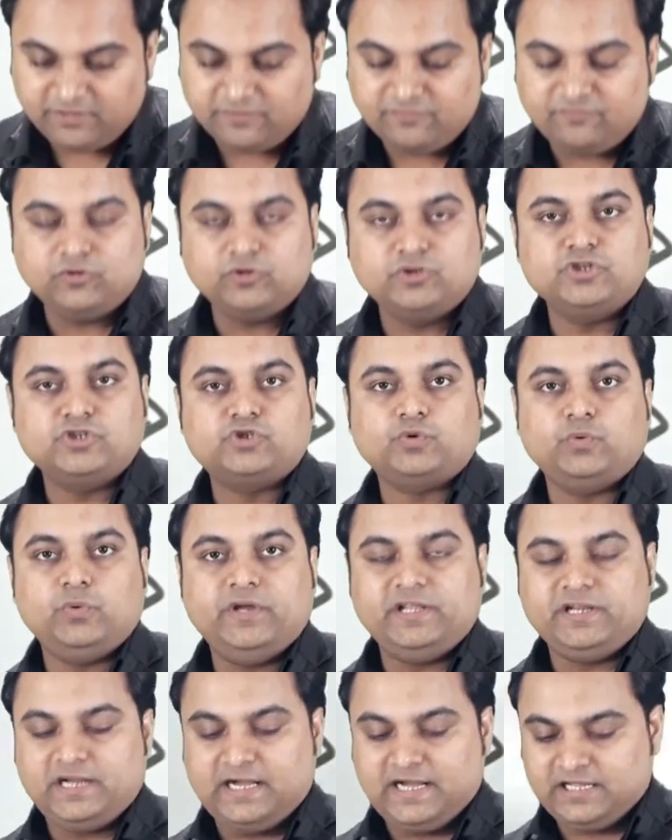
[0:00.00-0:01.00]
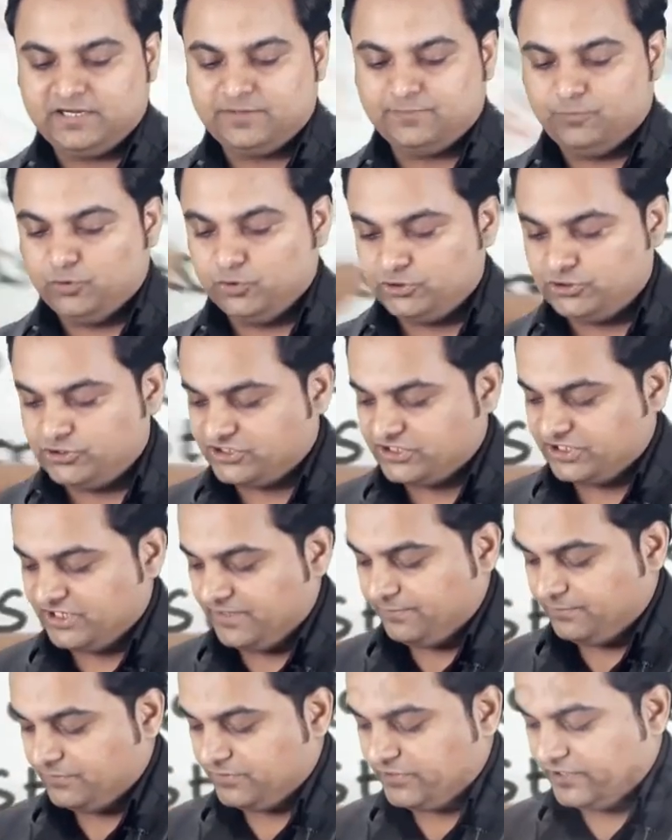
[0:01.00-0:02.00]
for the square are both
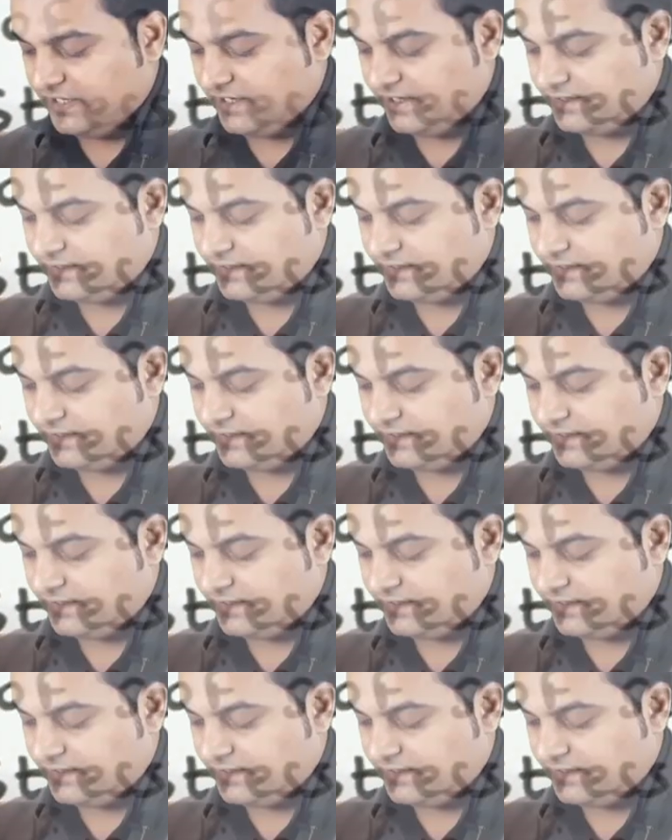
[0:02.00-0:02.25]
same, they are